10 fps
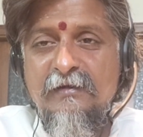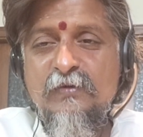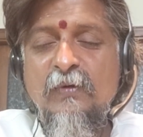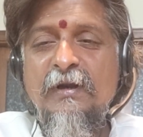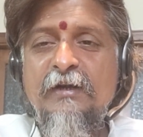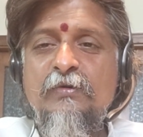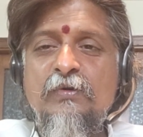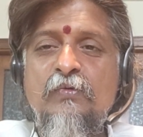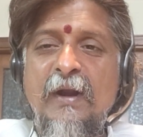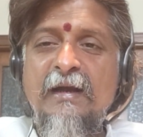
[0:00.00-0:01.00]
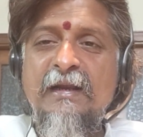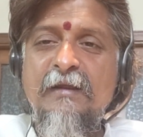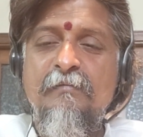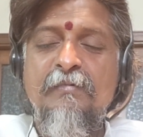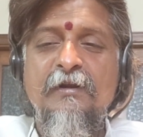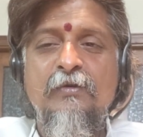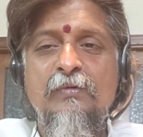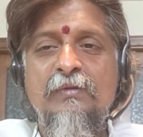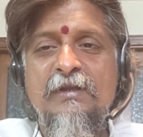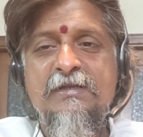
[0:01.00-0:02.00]
is only to dwell deep
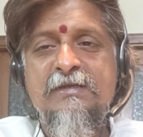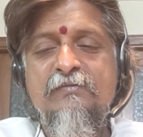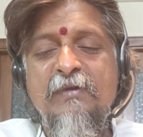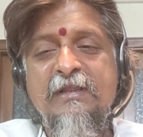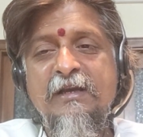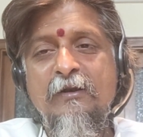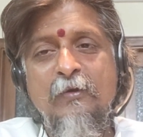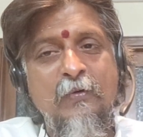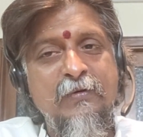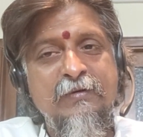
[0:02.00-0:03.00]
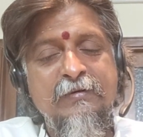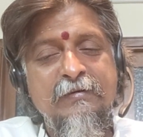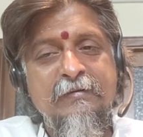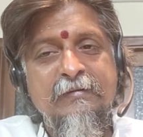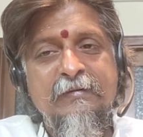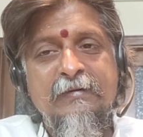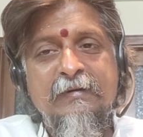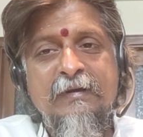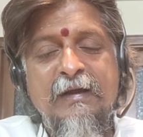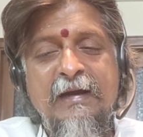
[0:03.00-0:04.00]
into this Vedic lore
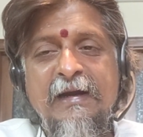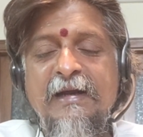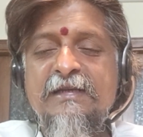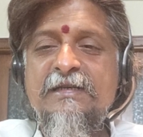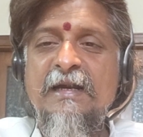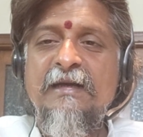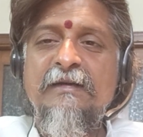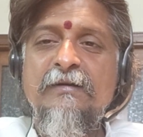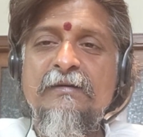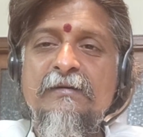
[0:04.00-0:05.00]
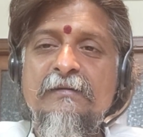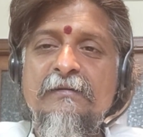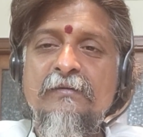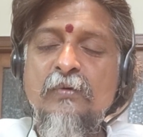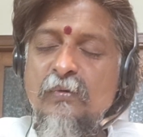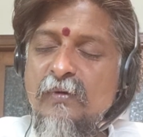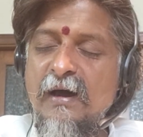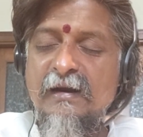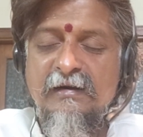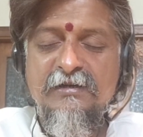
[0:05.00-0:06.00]
and understand who
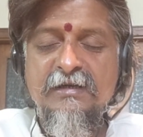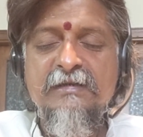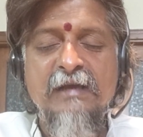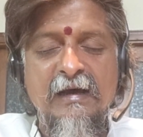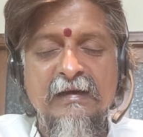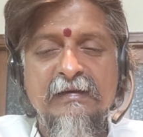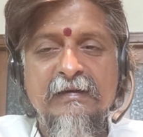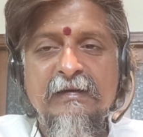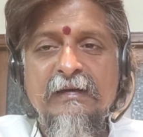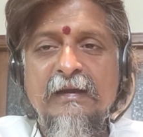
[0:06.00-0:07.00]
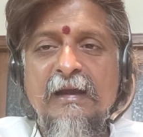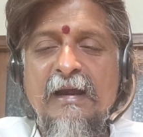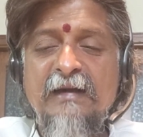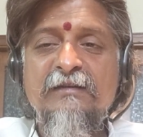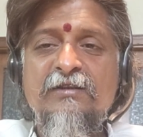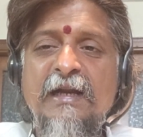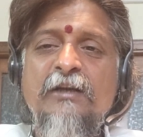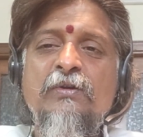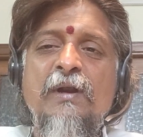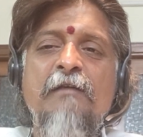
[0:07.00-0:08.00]
our rishis are and
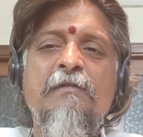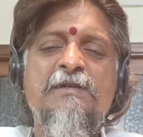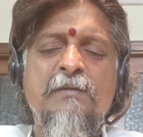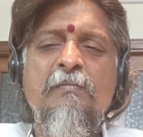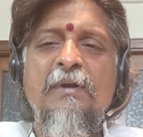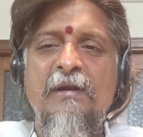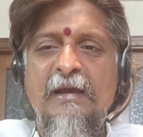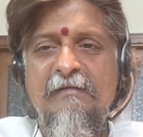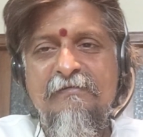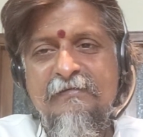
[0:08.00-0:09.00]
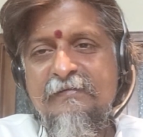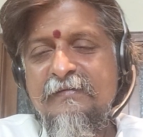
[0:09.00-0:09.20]
try to live a simple life.